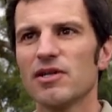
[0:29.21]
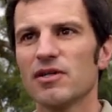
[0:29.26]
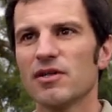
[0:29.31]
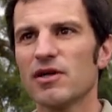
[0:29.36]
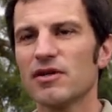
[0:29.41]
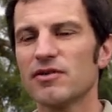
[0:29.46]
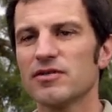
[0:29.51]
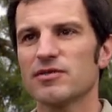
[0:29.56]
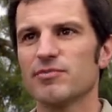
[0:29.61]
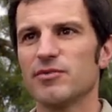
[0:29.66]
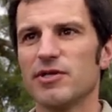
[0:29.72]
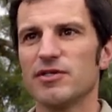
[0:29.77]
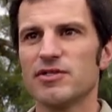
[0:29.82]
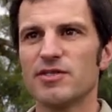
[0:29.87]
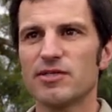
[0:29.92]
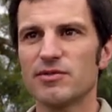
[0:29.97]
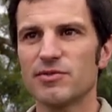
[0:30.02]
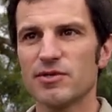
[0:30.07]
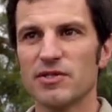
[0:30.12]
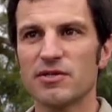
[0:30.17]
A lot of
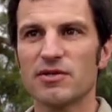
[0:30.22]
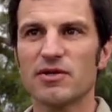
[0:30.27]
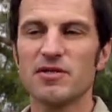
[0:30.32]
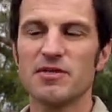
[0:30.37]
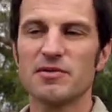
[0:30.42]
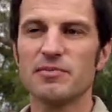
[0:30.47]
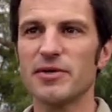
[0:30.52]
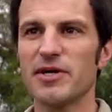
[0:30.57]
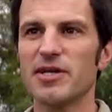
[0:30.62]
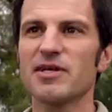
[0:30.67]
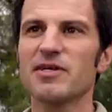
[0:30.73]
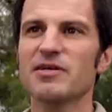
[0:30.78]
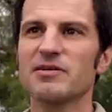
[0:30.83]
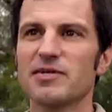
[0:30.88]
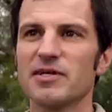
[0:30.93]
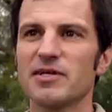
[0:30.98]
species which are on the brink of